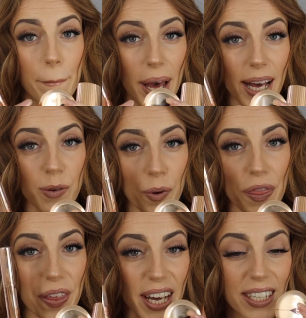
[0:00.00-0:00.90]
Paired
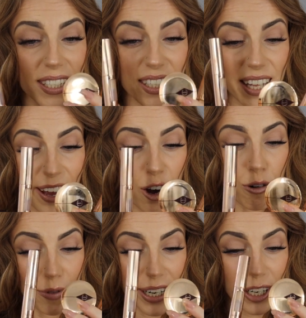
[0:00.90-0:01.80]
with this, they
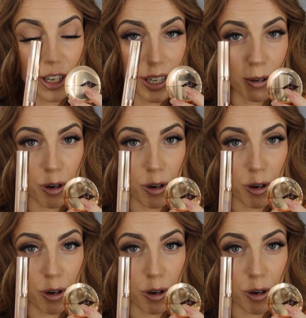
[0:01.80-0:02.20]
are a really good little